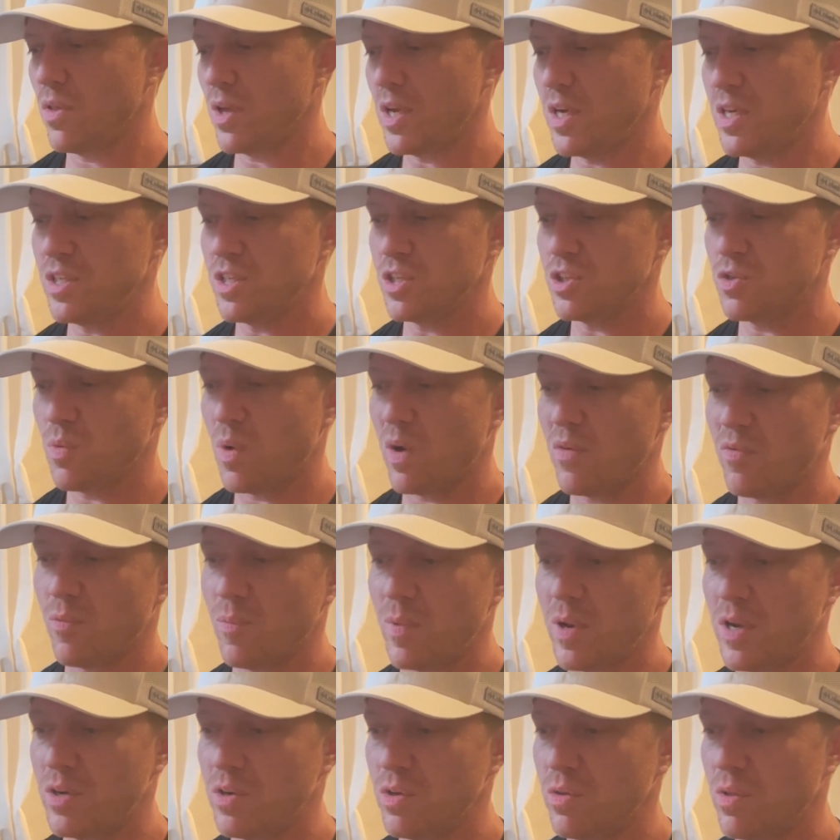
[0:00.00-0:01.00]
easiest way for
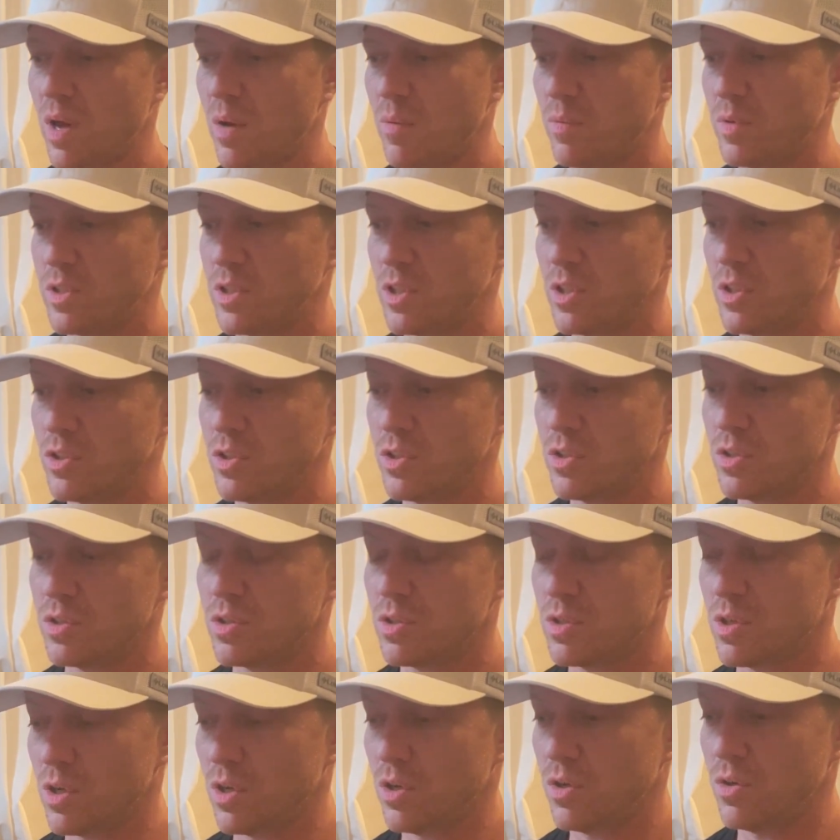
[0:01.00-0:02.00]
me to do that was
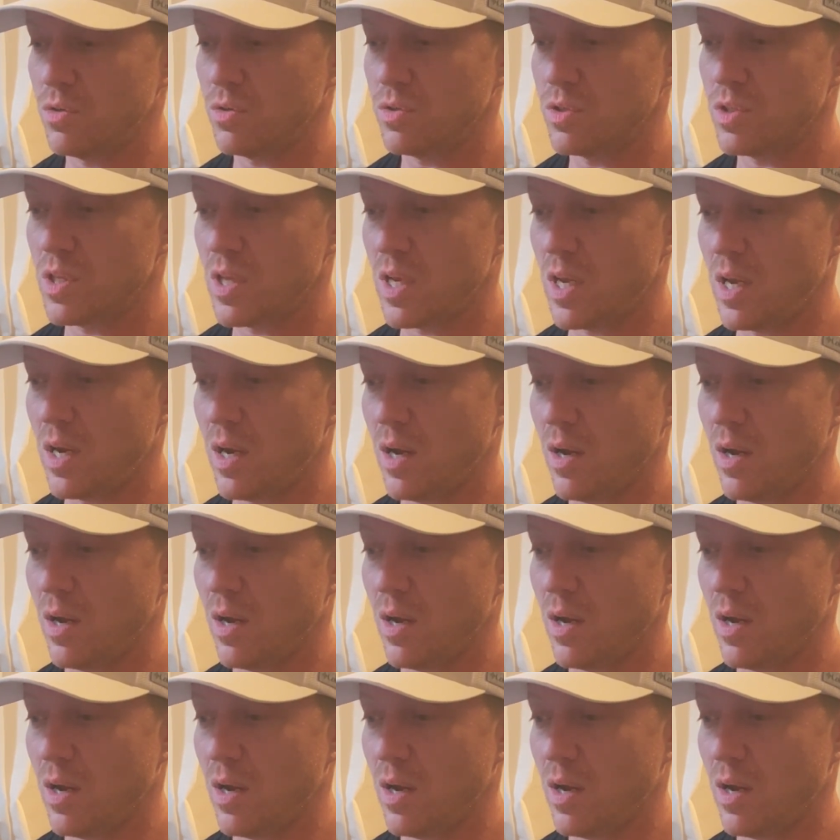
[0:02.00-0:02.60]
just to use the